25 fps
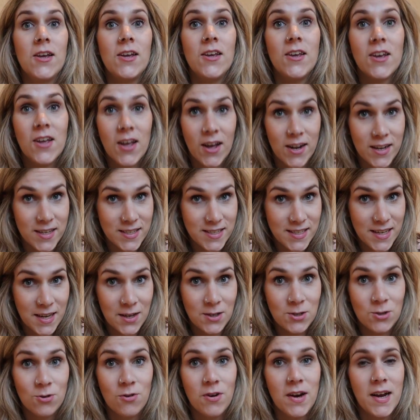you kind of
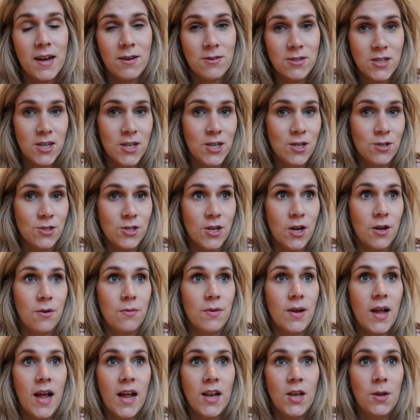stand your ground and you
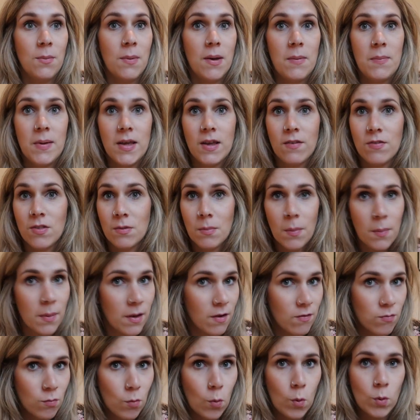don't, and you maybe give them a
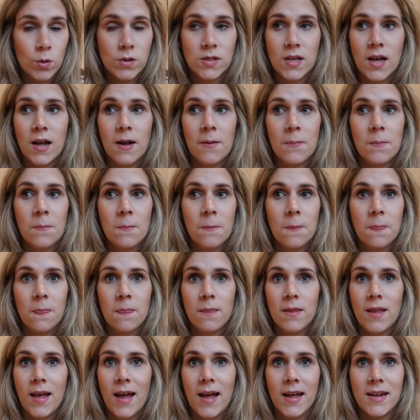bit of water
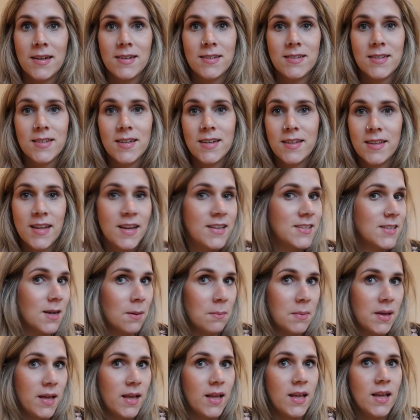and their
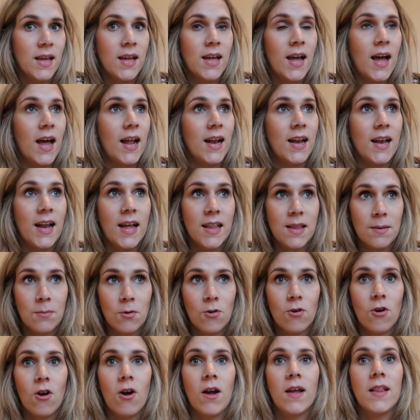dummy and let them
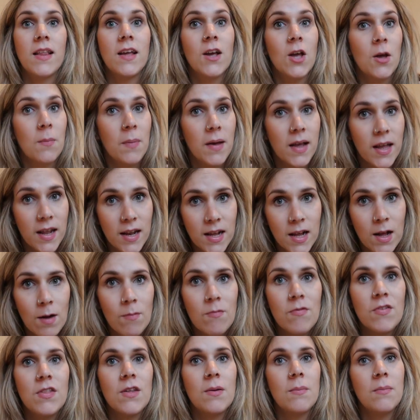cry, and then go back in and
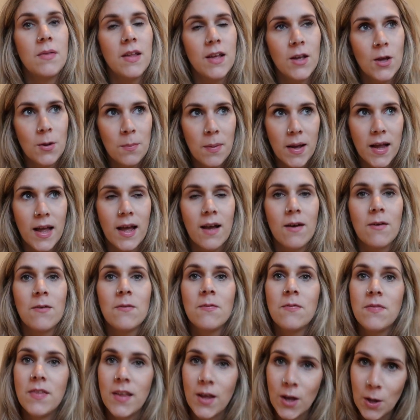comfort them, then go back
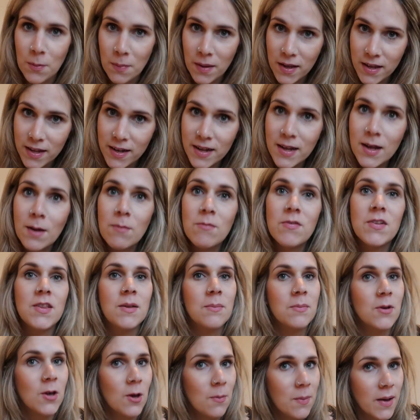out, then go back in and comfort
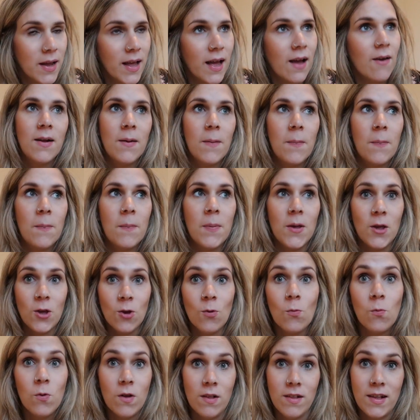them, go back out. But
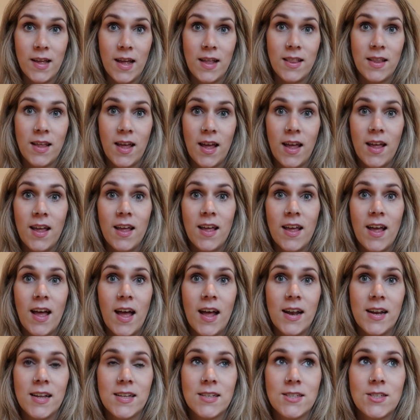you will get there,
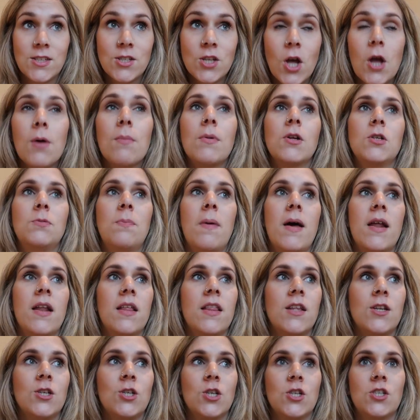and it's so much
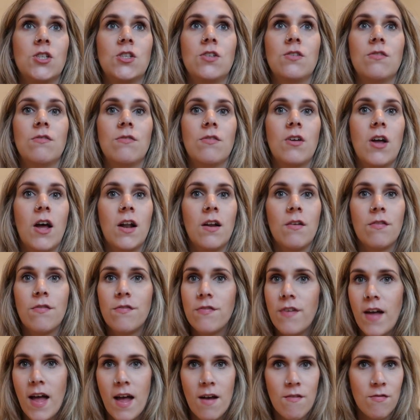better than just kind of
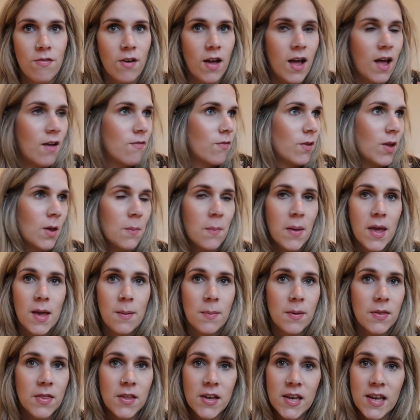forever having a
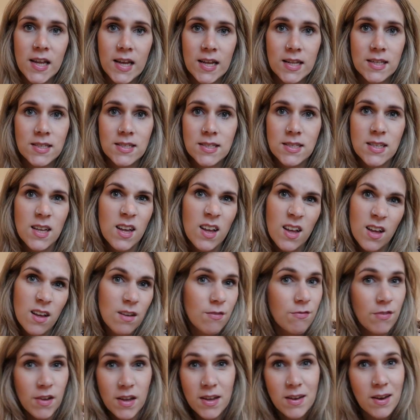baby that needs
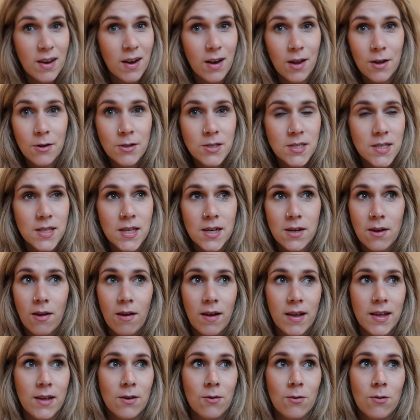feeding loads in the
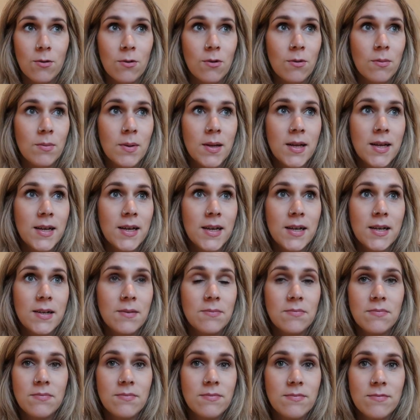night, or,
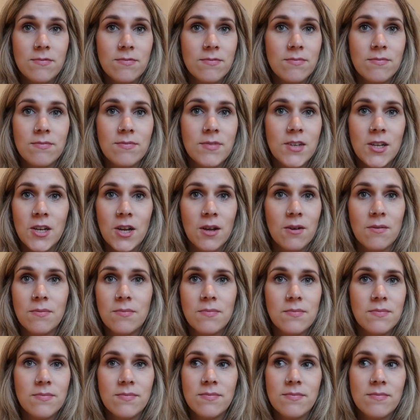you know,
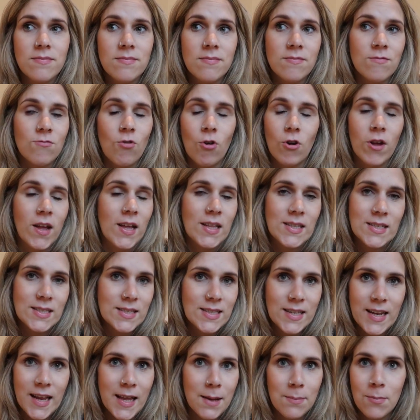rocking to
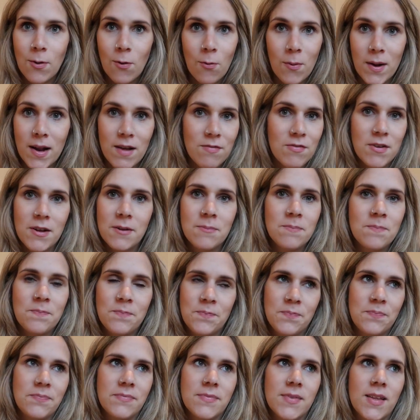sleep or whatever.
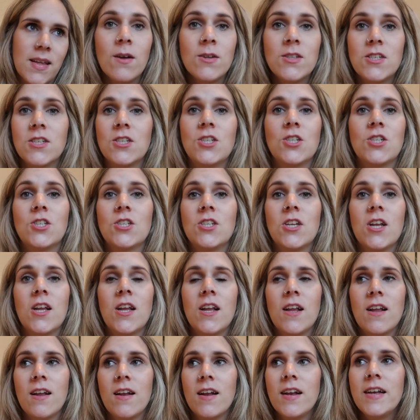Also, just
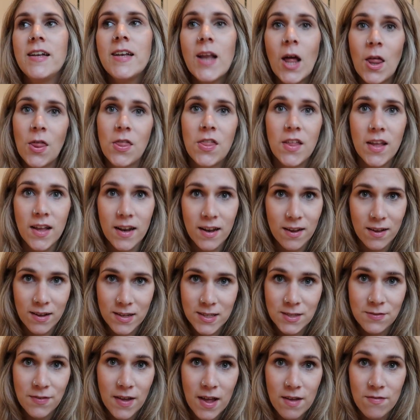nothing
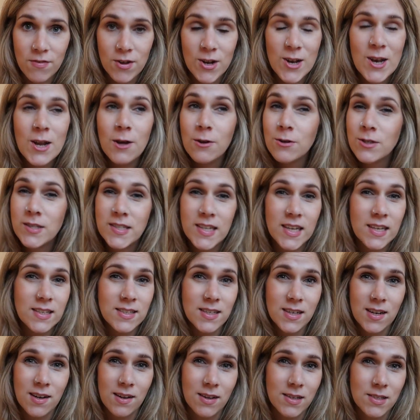lasts forever, no
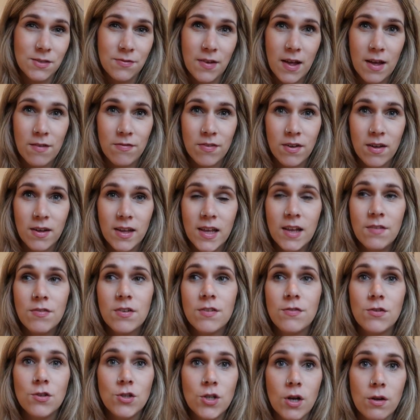season lasts forever. Even
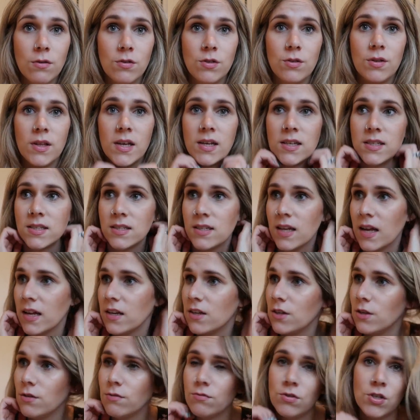if you don't do this
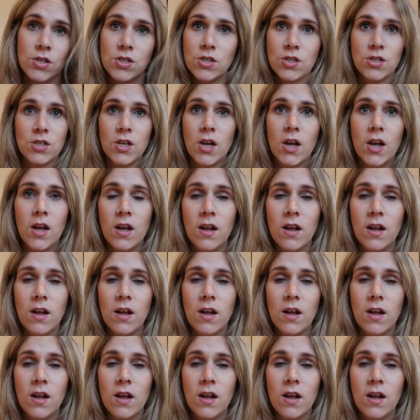and you just